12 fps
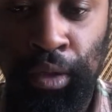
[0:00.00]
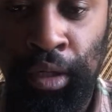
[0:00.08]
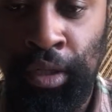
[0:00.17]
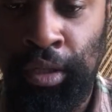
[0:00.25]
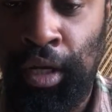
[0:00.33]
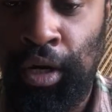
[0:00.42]

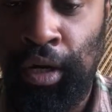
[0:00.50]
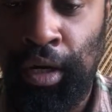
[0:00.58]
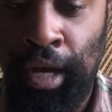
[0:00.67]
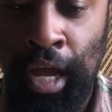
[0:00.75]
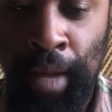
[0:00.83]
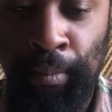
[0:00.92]
because they are
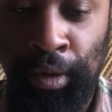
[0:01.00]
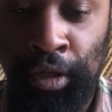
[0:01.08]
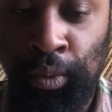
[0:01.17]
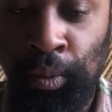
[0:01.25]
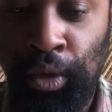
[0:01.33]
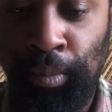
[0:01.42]
going to happen,
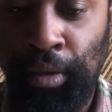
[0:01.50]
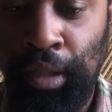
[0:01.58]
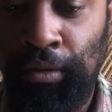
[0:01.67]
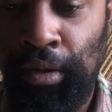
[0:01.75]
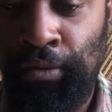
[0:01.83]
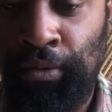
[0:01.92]
because we don't
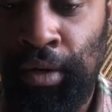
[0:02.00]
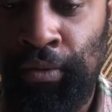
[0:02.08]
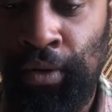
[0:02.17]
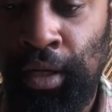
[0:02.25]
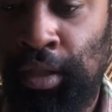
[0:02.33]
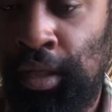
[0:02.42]
believe they're
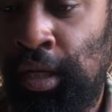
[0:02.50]
far-fetched.